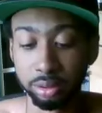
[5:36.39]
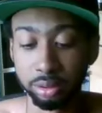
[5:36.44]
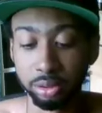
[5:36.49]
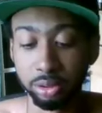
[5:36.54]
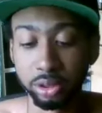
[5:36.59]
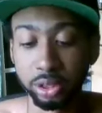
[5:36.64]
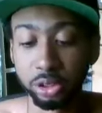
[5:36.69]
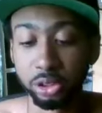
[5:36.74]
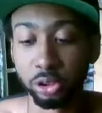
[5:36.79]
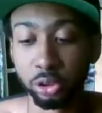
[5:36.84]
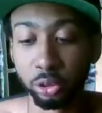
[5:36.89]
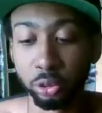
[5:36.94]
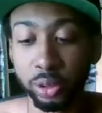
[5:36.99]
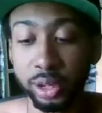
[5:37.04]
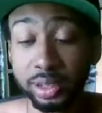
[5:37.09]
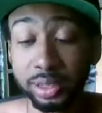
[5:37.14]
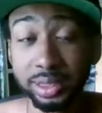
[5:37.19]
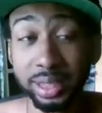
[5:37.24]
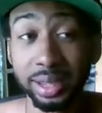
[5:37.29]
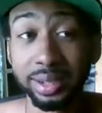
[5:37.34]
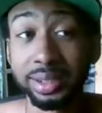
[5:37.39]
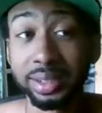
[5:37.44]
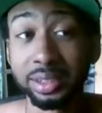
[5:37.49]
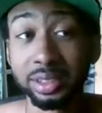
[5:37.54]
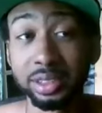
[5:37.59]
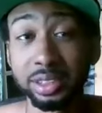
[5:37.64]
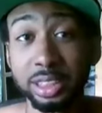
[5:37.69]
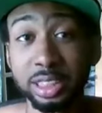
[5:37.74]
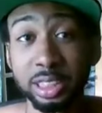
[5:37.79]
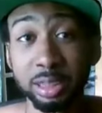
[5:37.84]
You can direct that
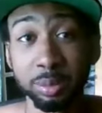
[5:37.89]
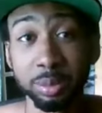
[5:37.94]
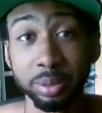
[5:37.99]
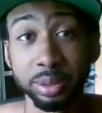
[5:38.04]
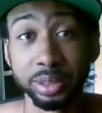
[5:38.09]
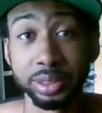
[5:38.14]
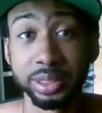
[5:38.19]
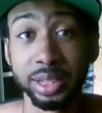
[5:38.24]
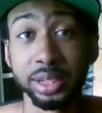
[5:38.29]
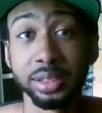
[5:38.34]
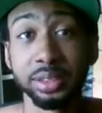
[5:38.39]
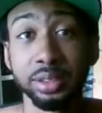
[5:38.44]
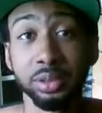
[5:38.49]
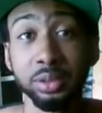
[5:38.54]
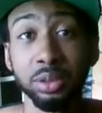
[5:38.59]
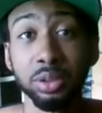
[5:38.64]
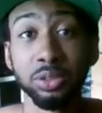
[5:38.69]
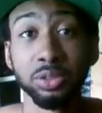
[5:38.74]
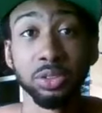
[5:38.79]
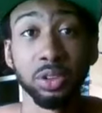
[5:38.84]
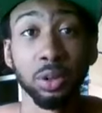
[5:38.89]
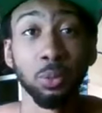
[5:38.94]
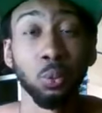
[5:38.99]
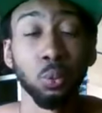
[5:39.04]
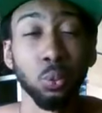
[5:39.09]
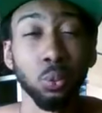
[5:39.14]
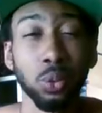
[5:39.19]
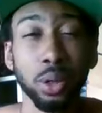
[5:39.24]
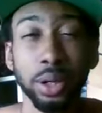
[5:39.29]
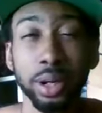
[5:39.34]
energy to protect you from
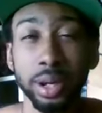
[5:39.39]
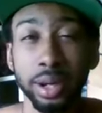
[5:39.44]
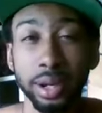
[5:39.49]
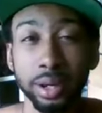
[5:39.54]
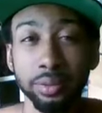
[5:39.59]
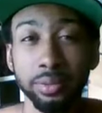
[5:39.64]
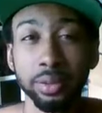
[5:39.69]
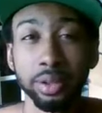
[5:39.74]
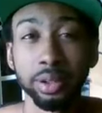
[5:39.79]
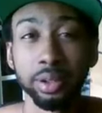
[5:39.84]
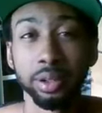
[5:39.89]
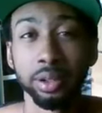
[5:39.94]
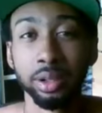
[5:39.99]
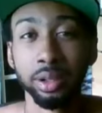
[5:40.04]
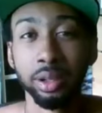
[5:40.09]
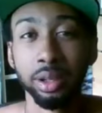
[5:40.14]
whatever